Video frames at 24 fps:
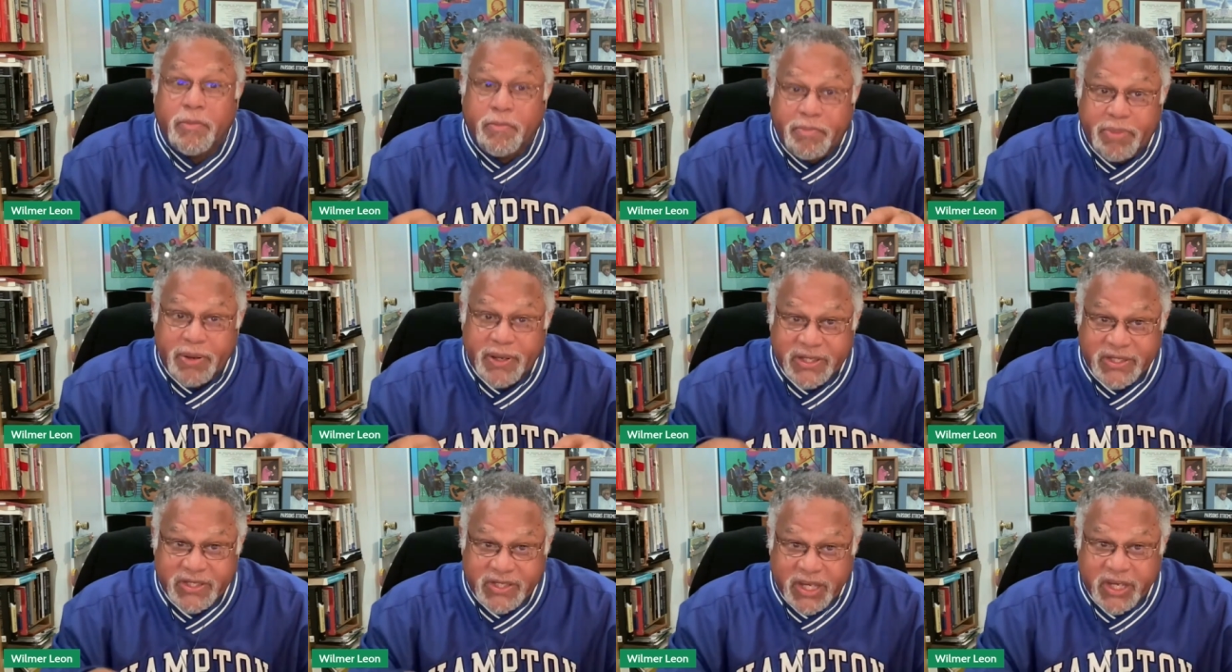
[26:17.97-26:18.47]

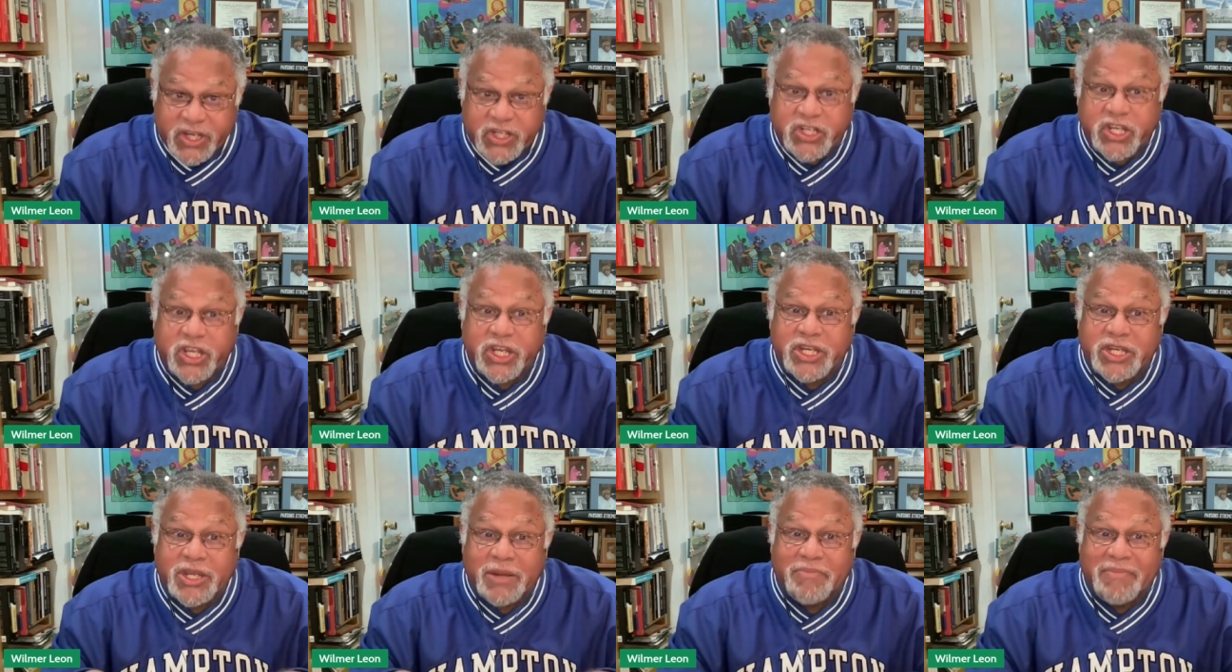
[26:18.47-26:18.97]

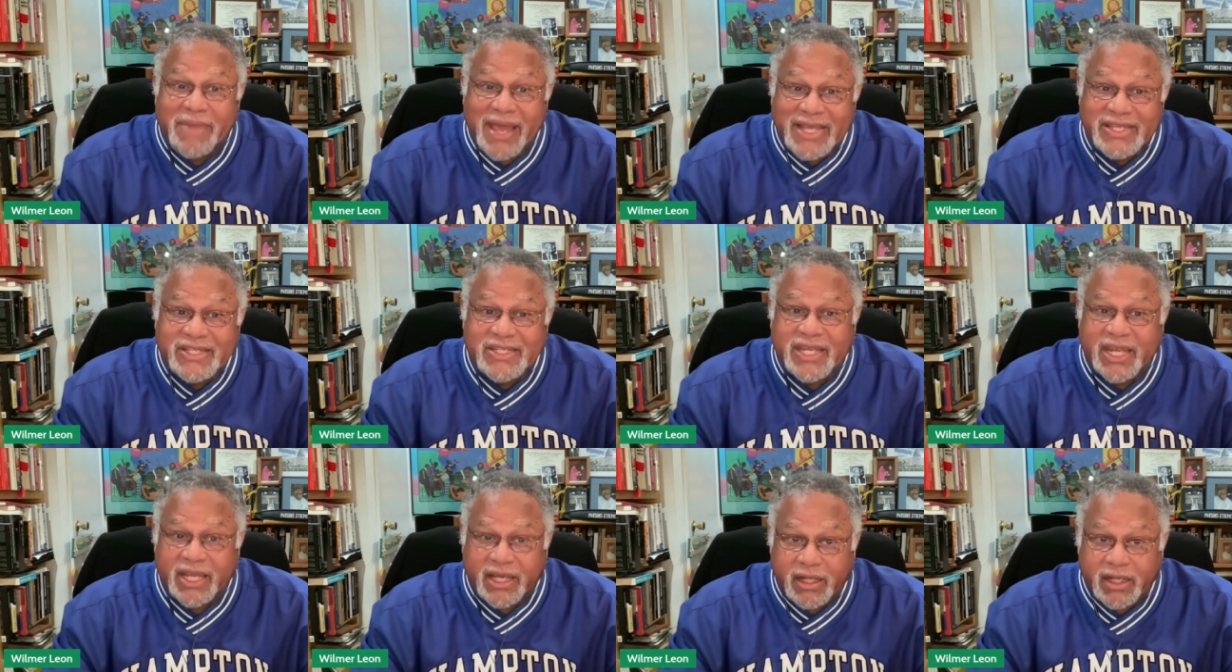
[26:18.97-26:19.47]
position
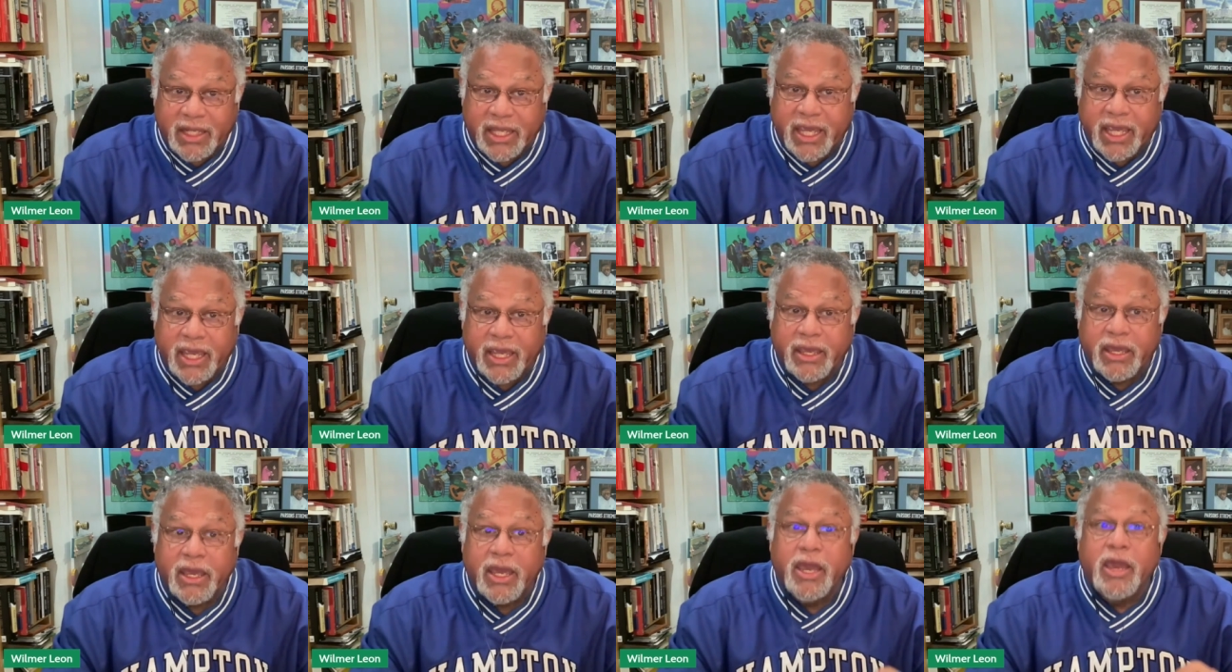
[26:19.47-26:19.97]

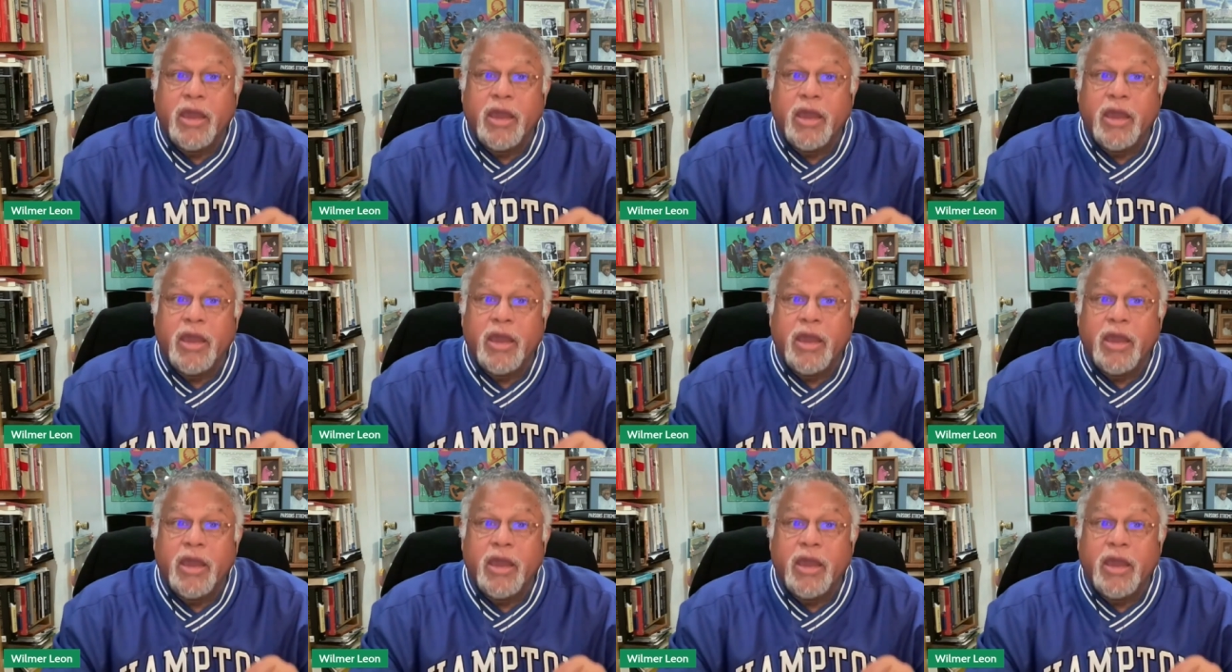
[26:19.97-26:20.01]
domestically,